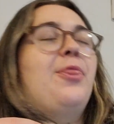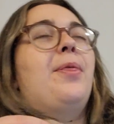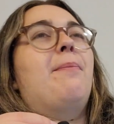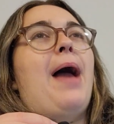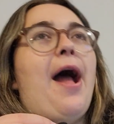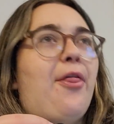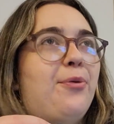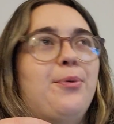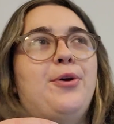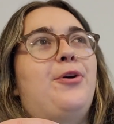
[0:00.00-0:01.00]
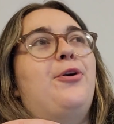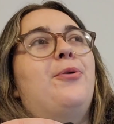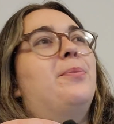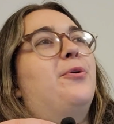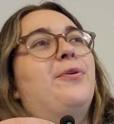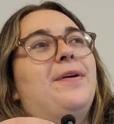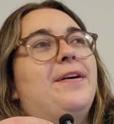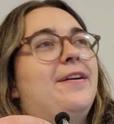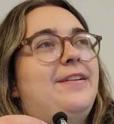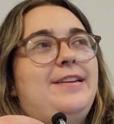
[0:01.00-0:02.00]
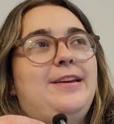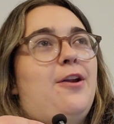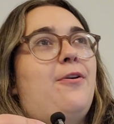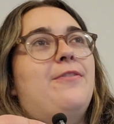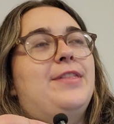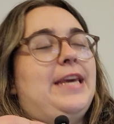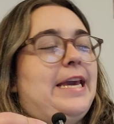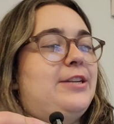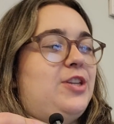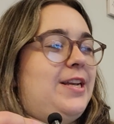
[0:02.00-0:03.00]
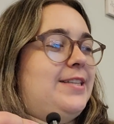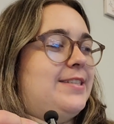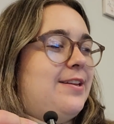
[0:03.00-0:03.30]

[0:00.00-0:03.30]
the bathroom or even the kitchen.